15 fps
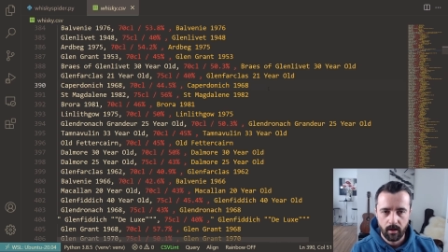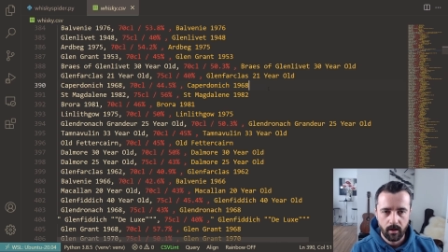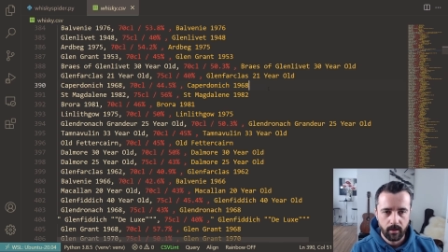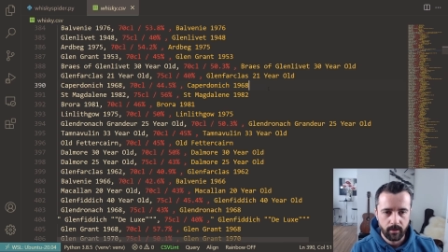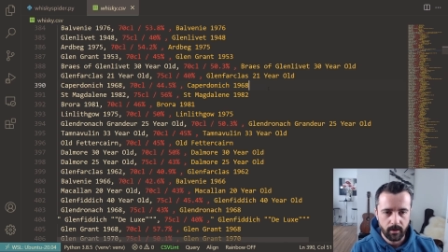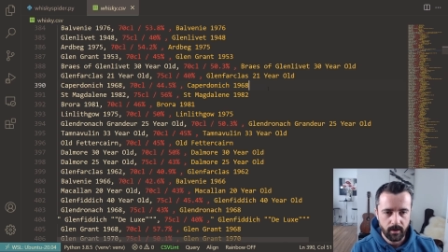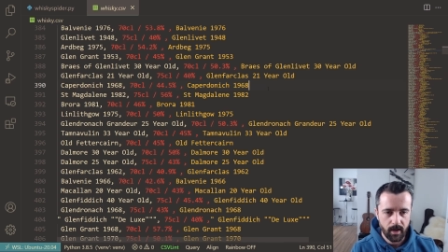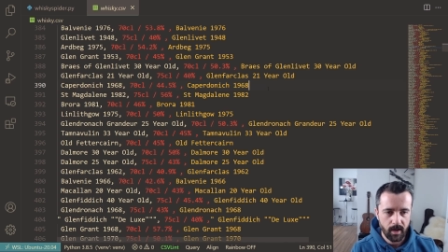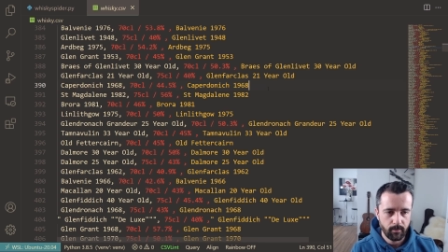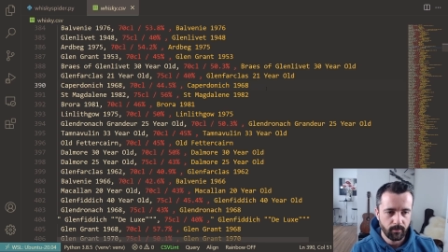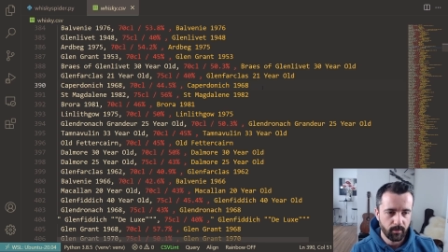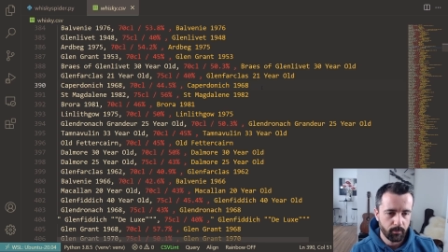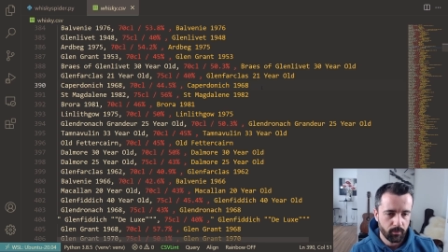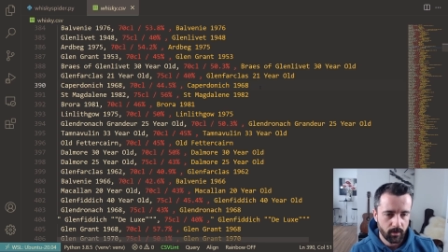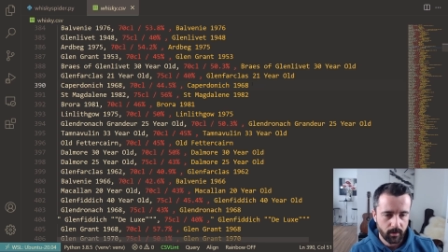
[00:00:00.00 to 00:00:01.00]
the name of
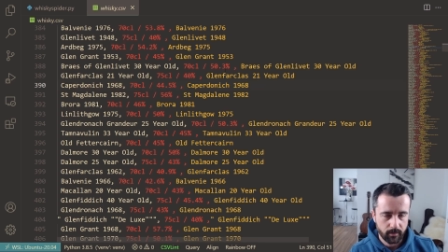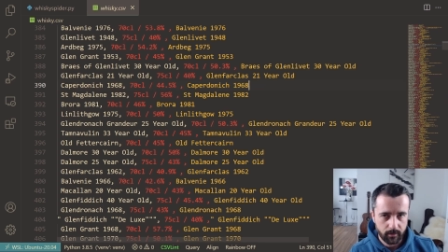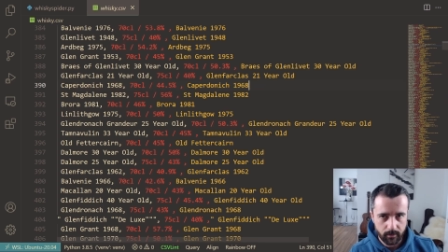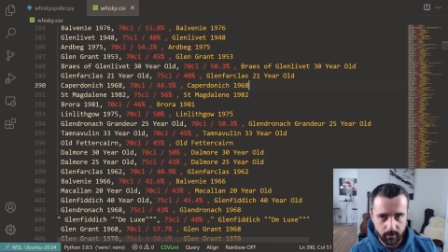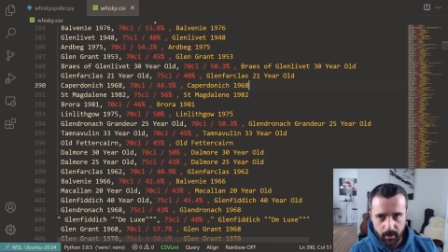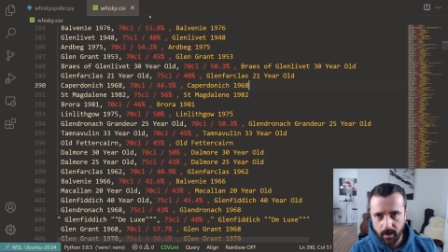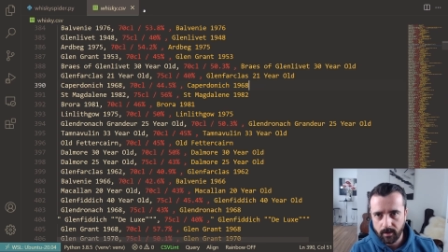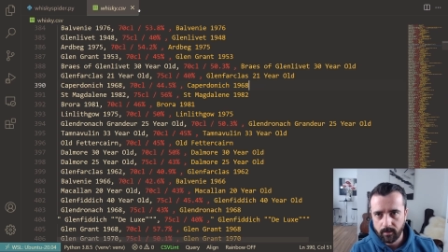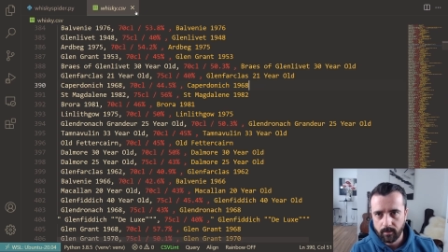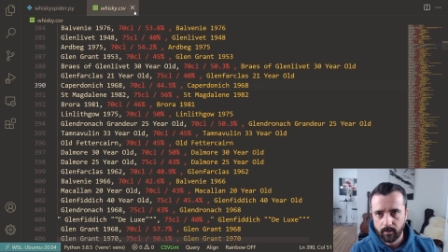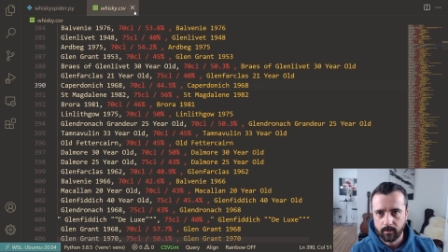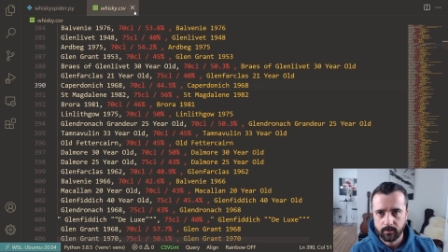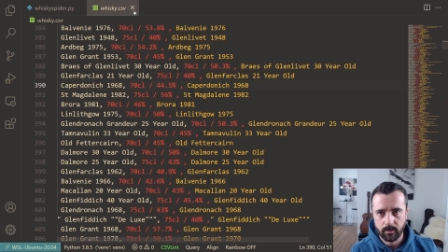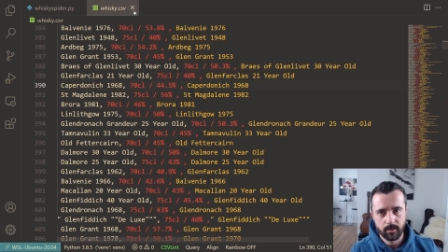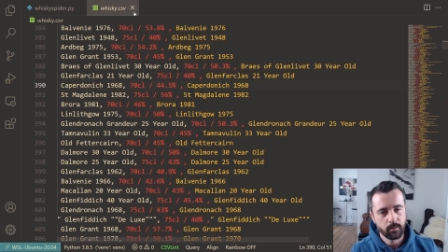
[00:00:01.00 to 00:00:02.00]
the product again.
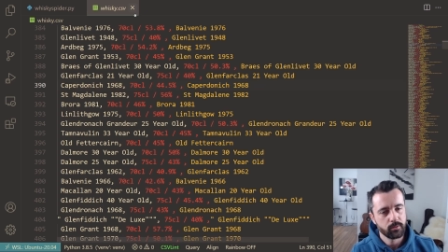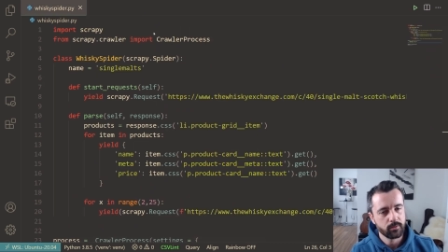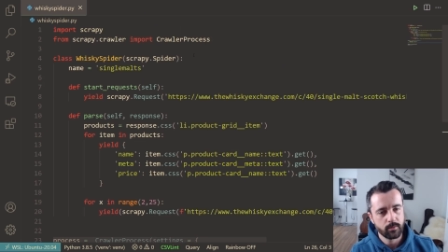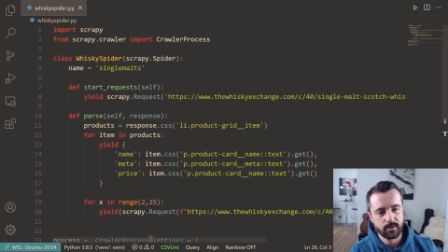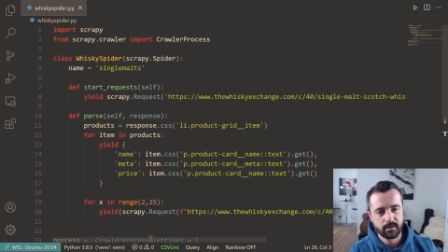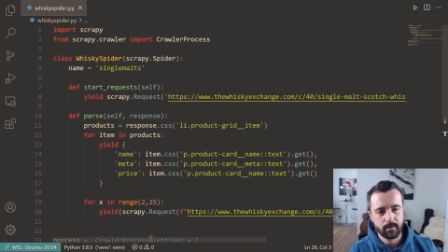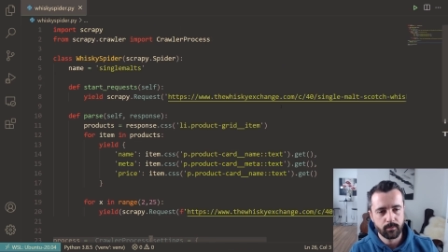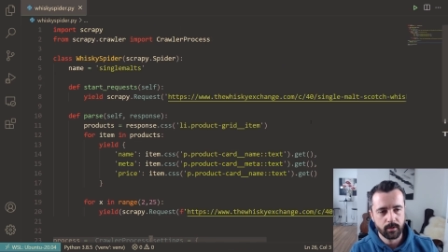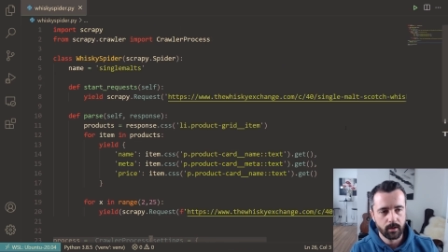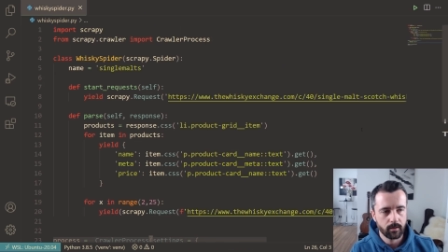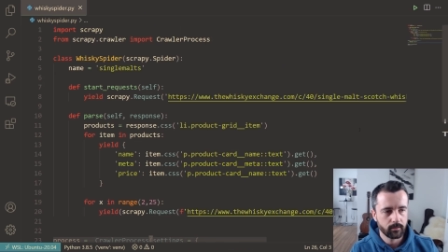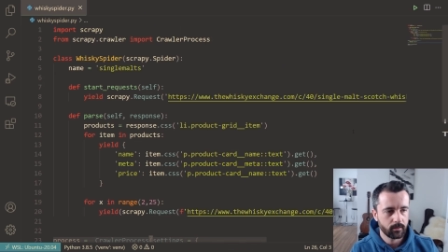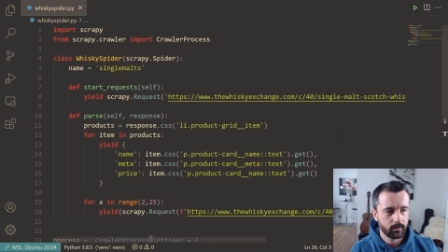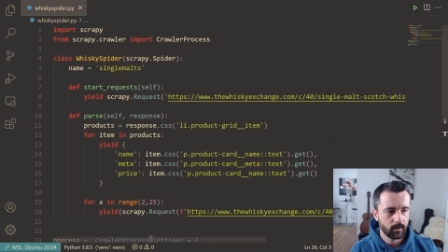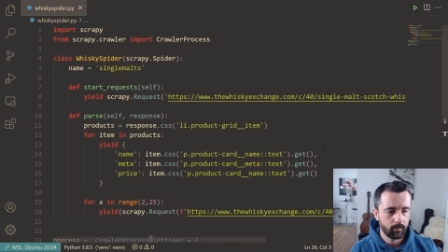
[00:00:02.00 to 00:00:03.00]
So there was always something I
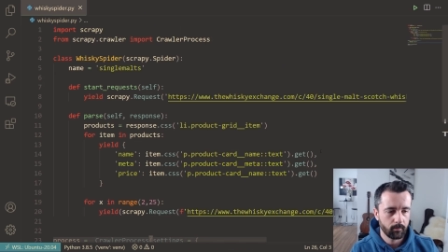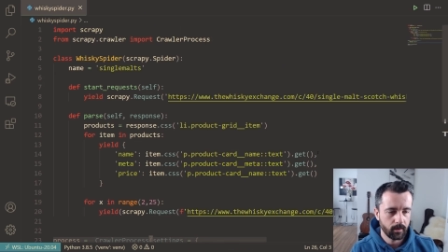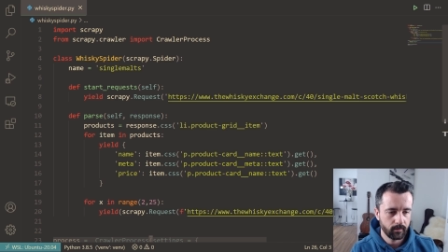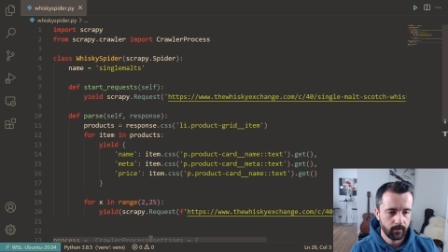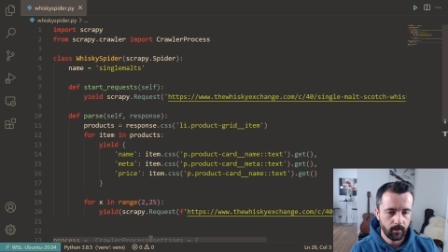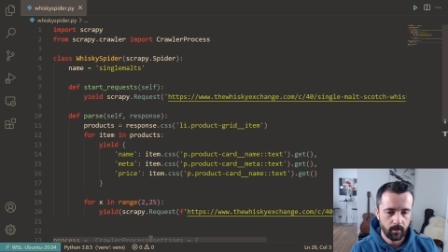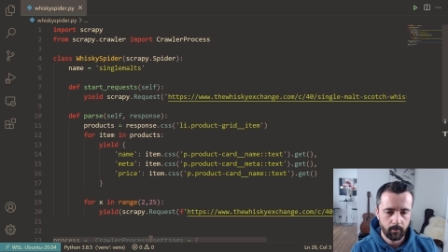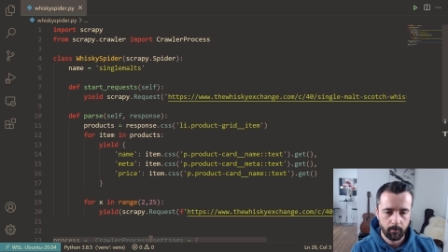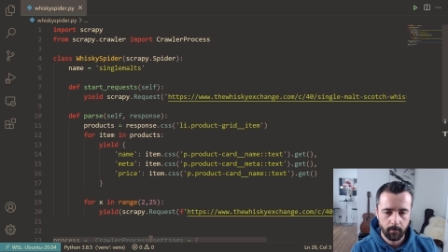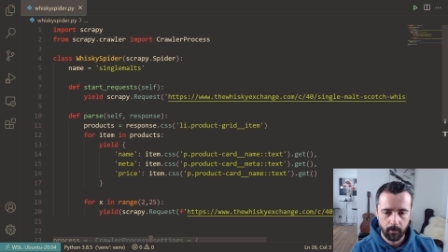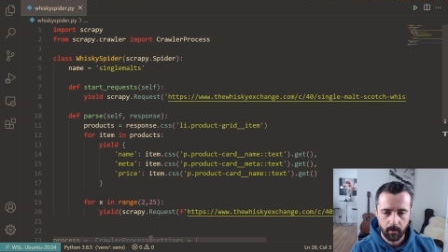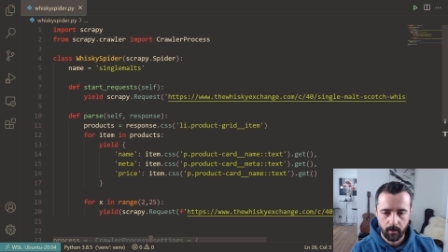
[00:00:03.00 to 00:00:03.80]
was going to mess up